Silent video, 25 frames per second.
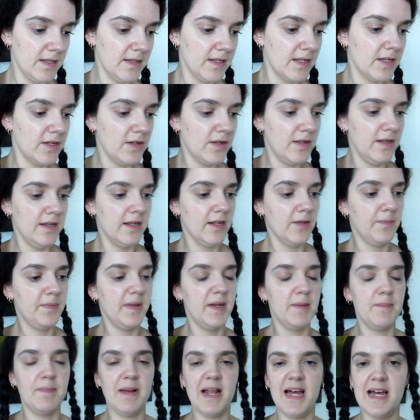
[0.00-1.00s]
I've got a little bit
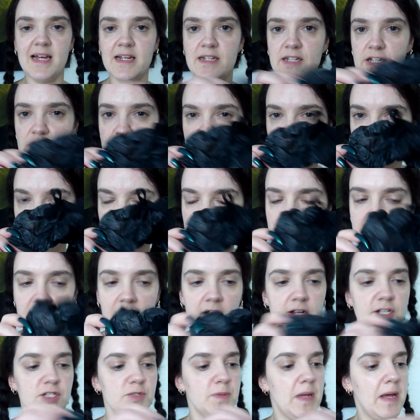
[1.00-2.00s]
of black tissue in there
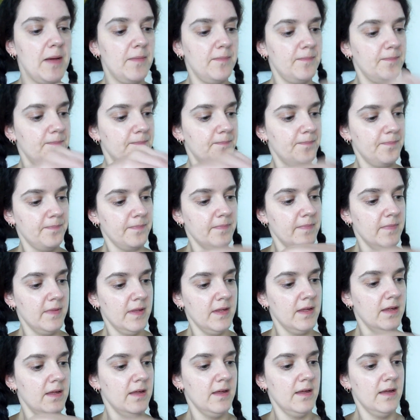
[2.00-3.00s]
as well.
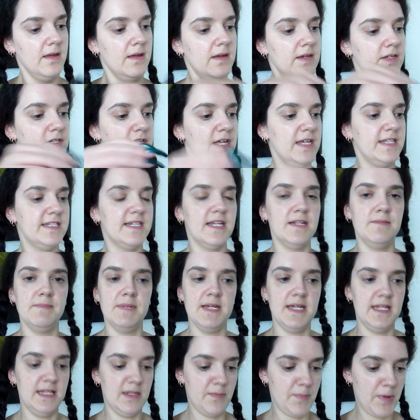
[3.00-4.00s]
They sent me
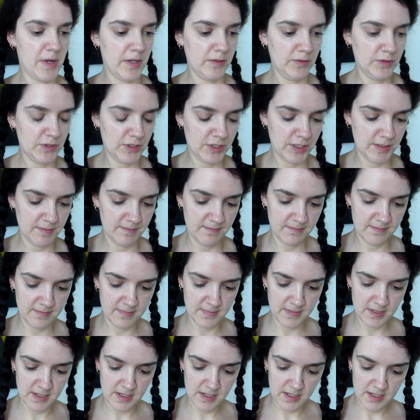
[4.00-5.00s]
in the post.
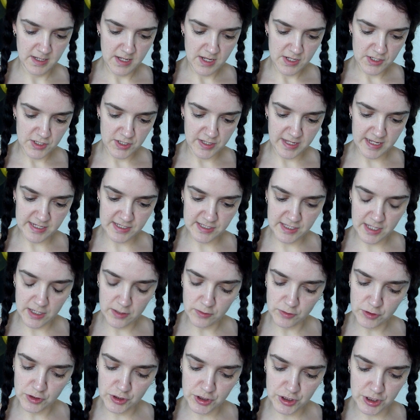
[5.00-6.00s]
So that's
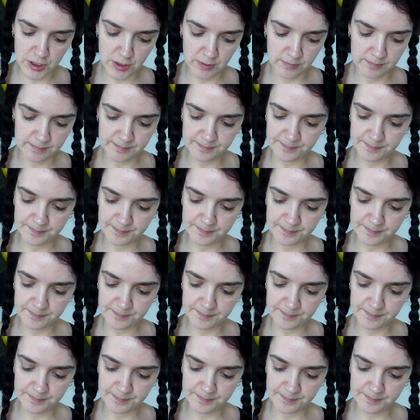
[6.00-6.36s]
those two.